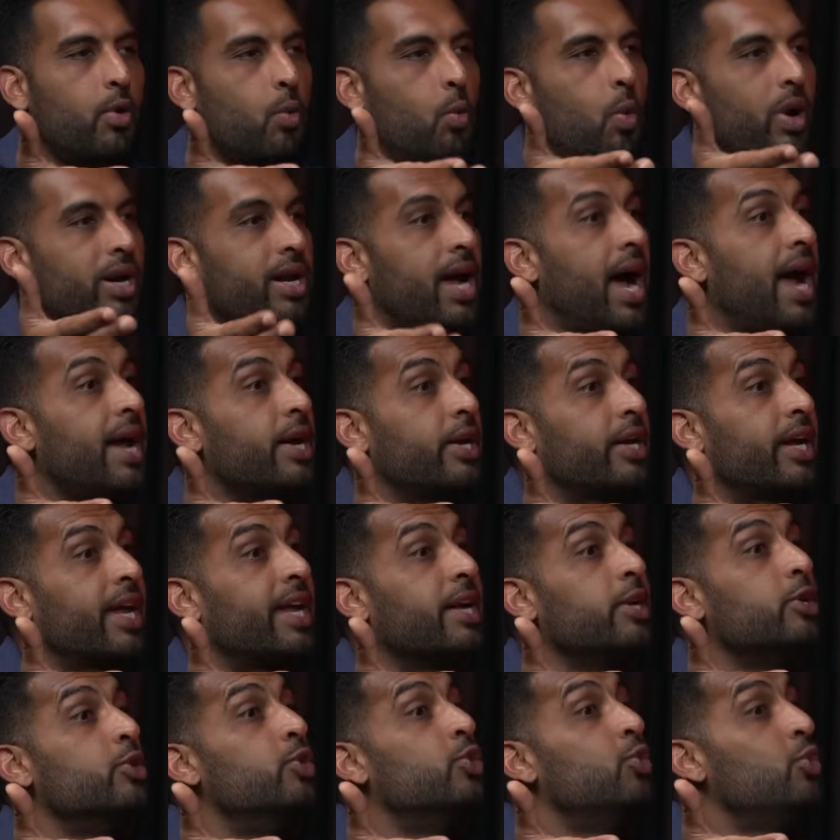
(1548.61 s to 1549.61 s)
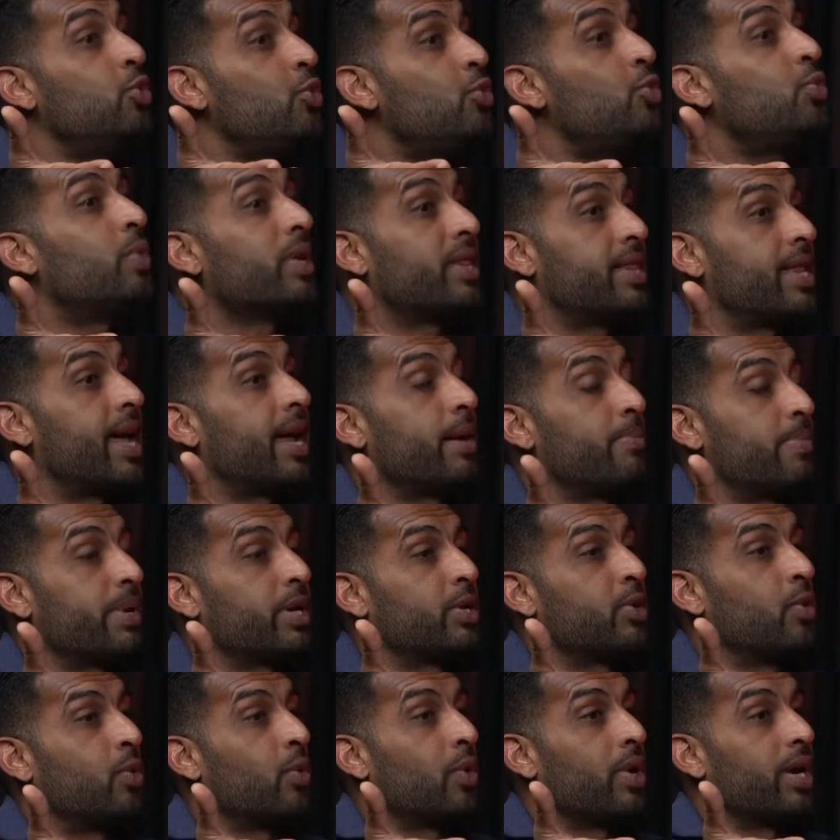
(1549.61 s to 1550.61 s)
what I can do with that
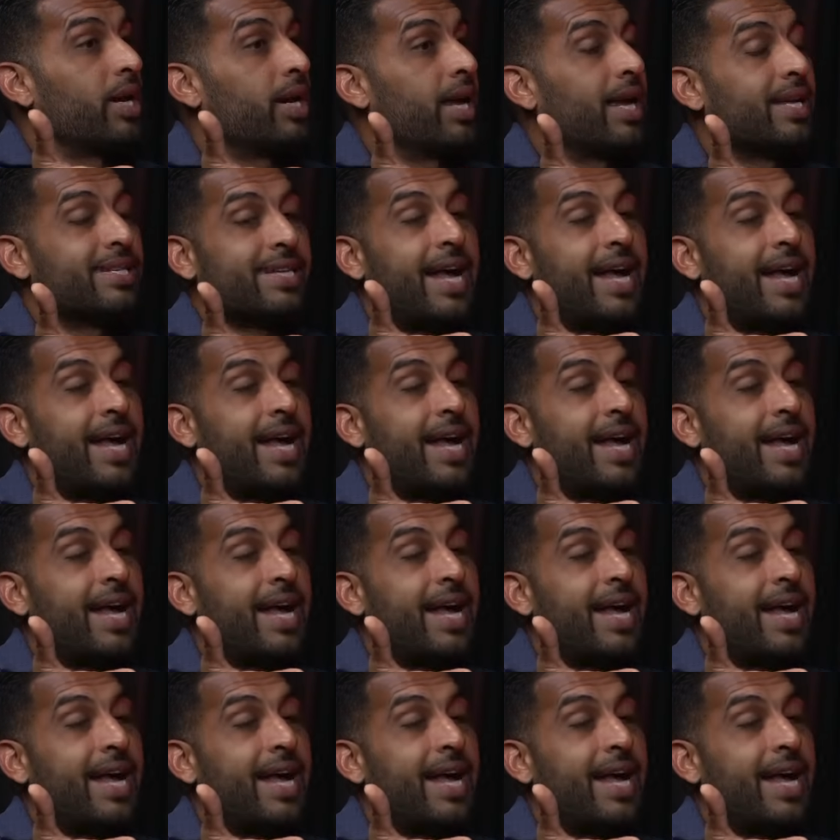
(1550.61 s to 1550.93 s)
Bitcoin